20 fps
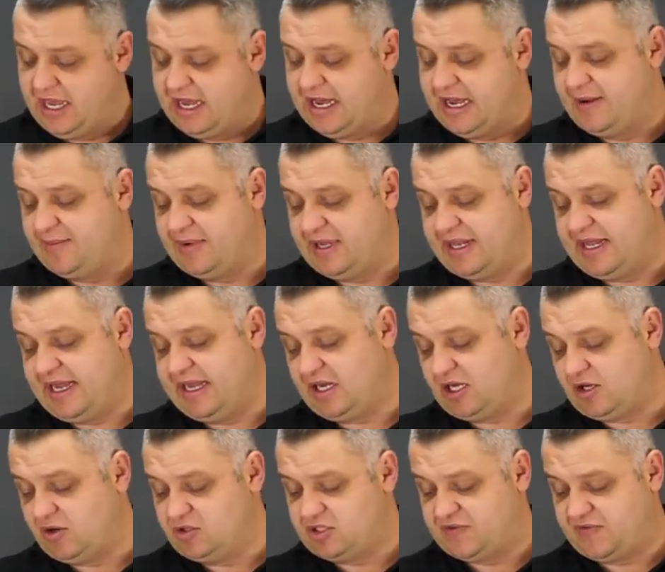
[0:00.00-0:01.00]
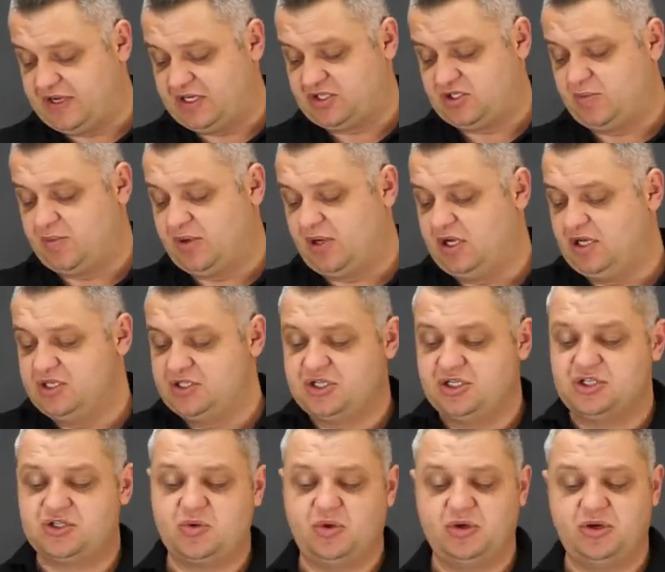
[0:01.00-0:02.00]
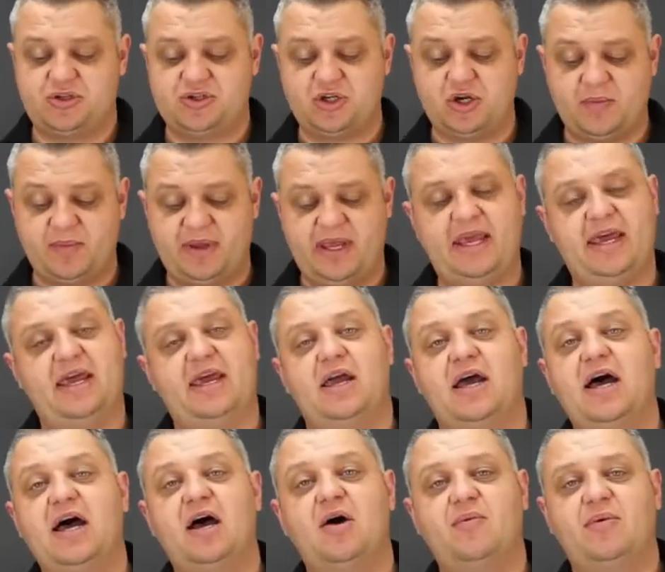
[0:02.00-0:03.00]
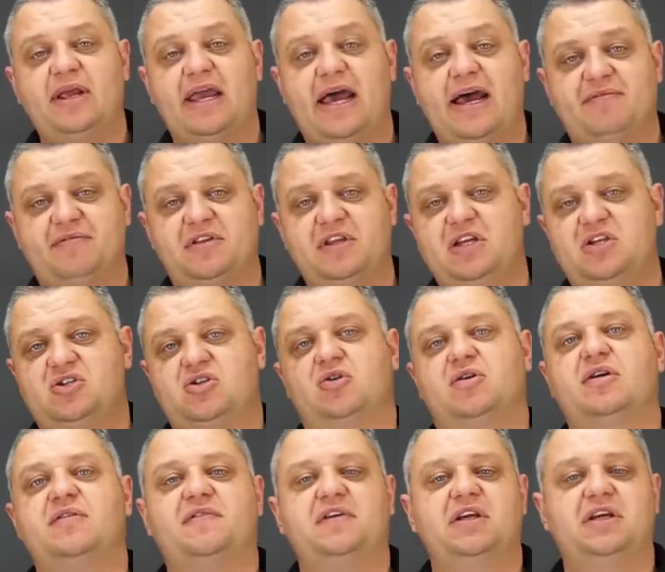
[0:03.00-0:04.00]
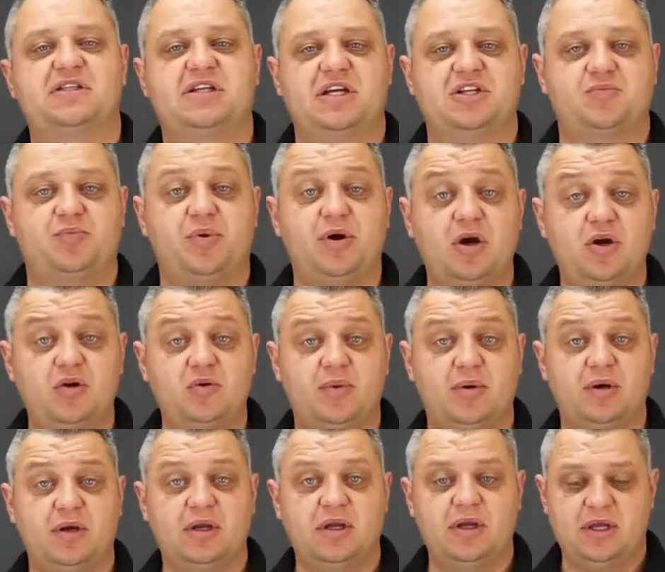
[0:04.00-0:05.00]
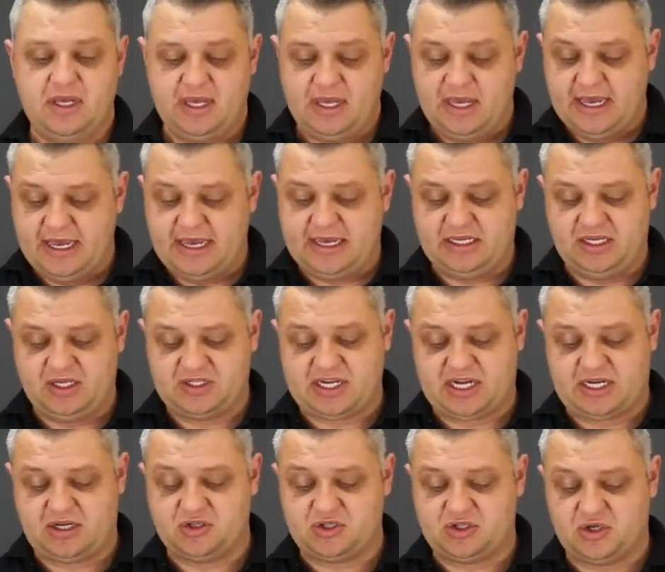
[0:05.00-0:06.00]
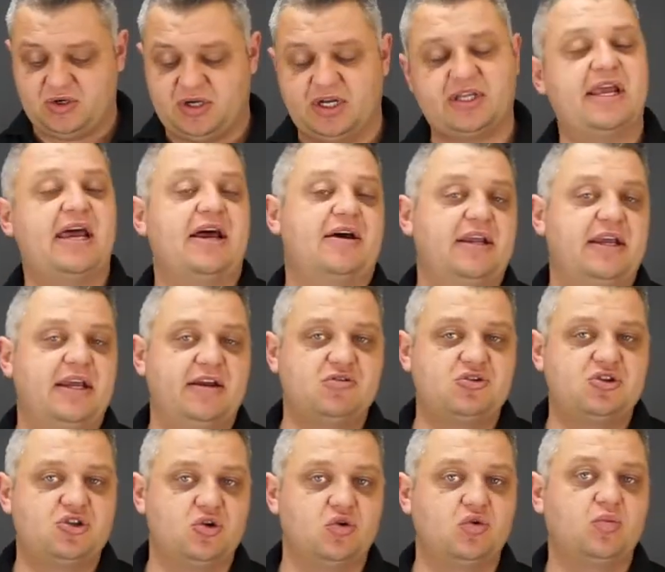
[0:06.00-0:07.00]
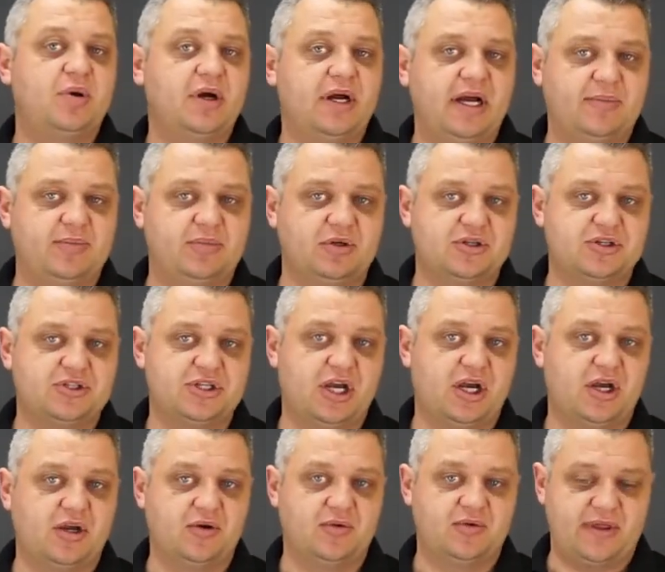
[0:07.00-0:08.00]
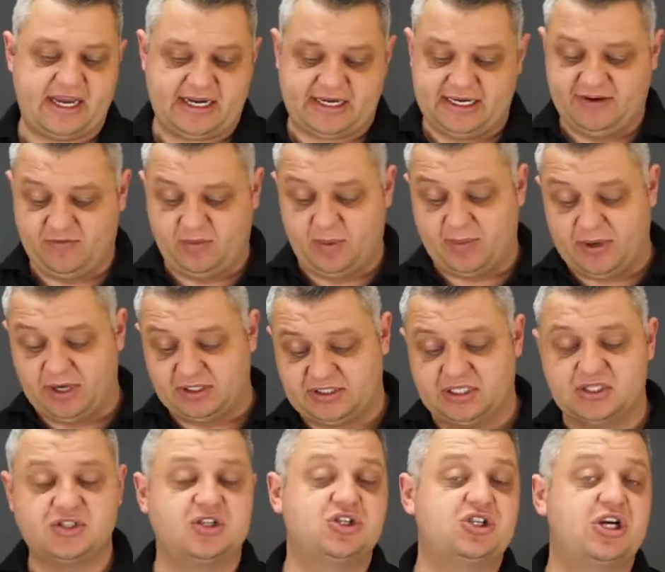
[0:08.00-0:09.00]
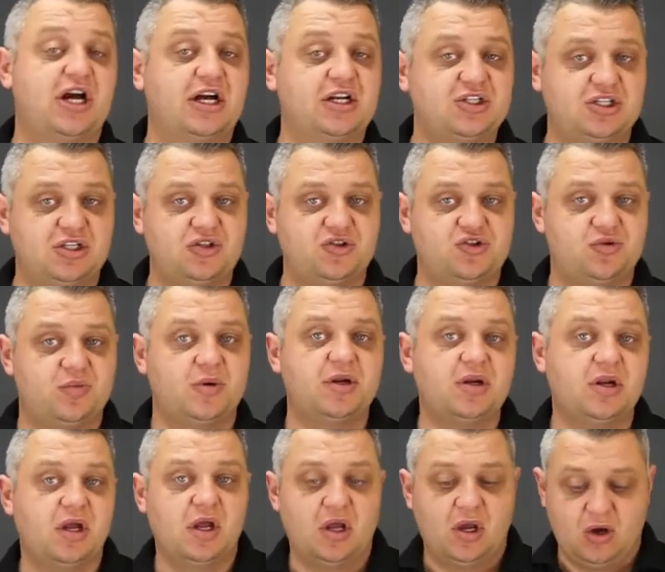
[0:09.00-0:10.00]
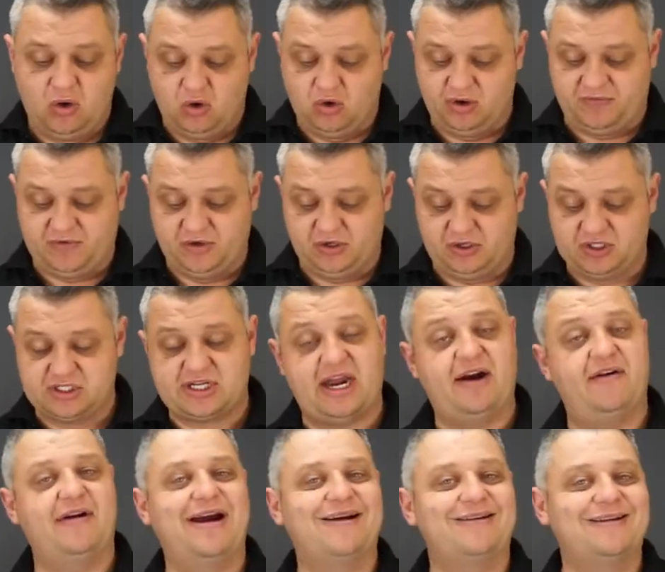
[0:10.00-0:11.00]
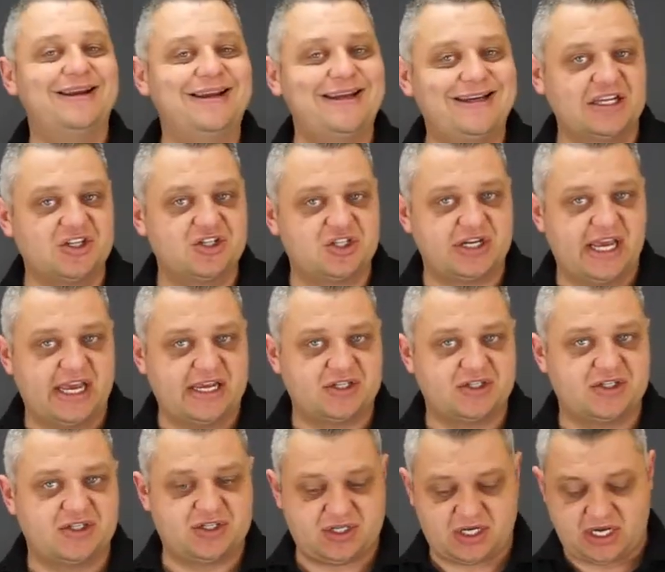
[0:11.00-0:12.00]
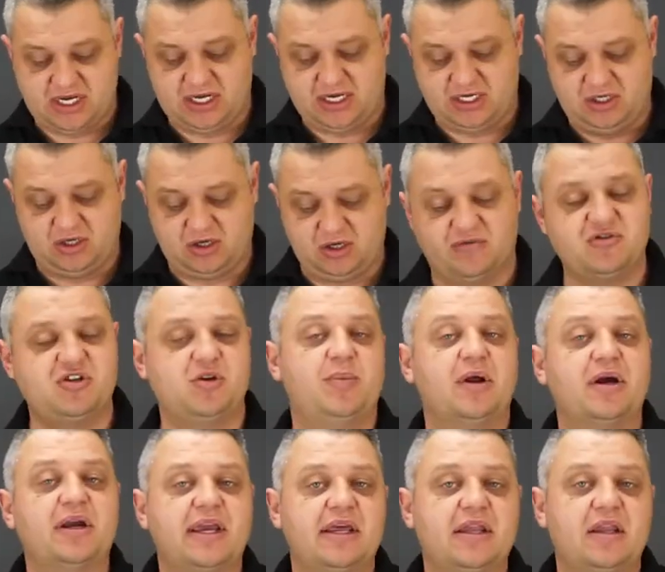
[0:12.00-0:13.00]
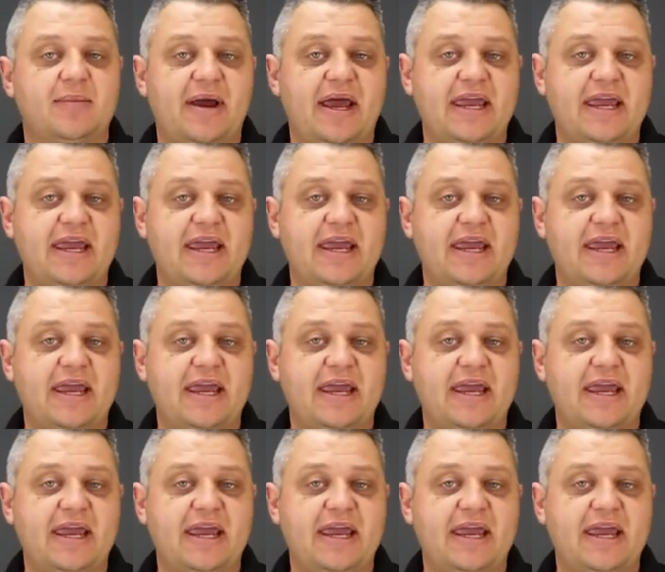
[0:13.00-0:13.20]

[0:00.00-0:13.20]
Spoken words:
and that includes fixed appliances. So on the top here we have the socket for your test probe. Your second socket down here is dual purpose, so that can either be plugged into charge the instrument, or if you're looking to carry out leakage tests, you can obviously plug it in the